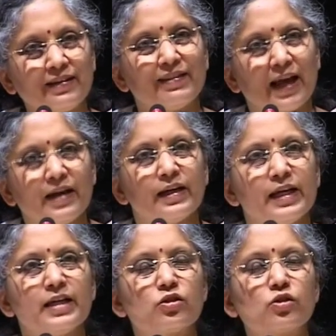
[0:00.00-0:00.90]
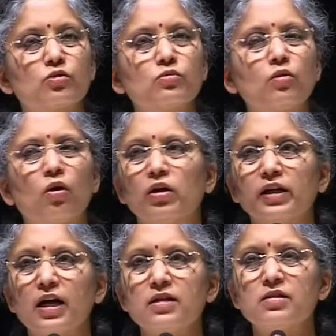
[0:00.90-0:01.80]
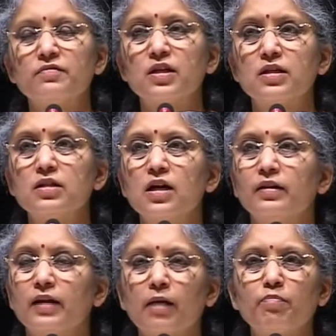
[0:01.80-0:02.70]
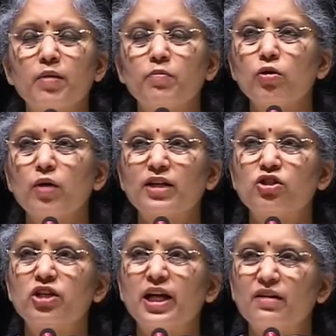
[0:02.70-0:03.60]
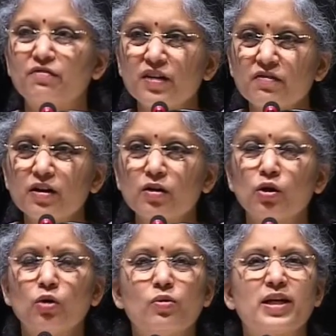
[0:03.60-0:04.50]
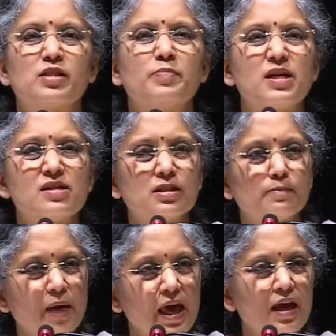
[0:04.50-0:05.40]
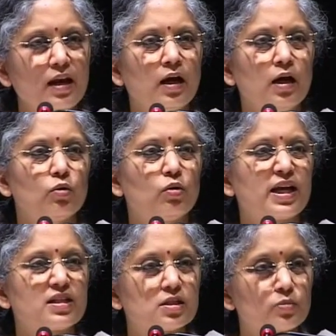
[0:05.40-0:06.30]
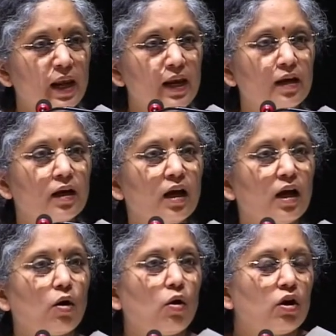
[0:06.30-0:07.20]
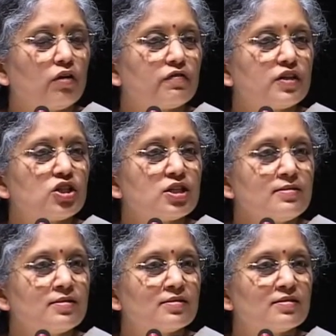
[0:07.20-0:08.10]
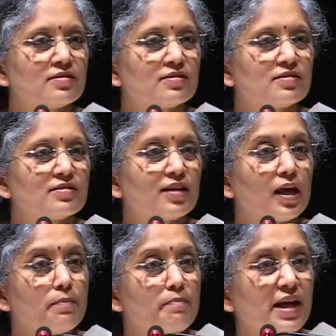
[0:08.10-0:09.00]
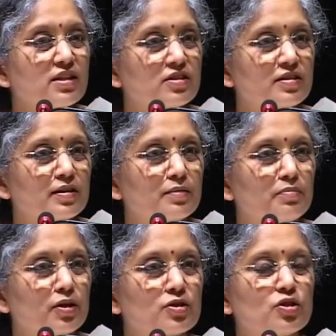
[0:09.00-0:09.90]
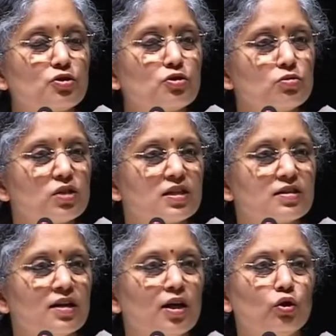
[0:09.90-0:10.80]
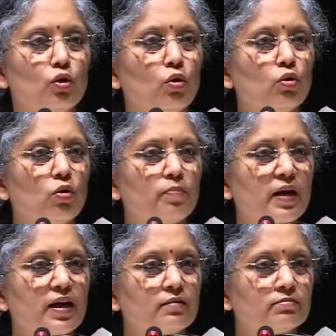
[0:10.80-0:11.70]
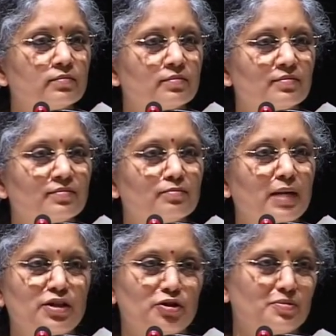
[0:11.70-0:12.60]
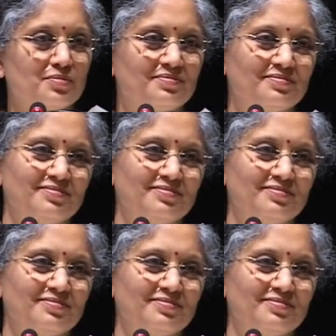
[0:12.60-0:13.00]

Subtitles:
it then leads to all kinds of things. There are people who actually get fever, who experience pain, who get swelling, all of which is imaginary, because the truth is no rope can bite you.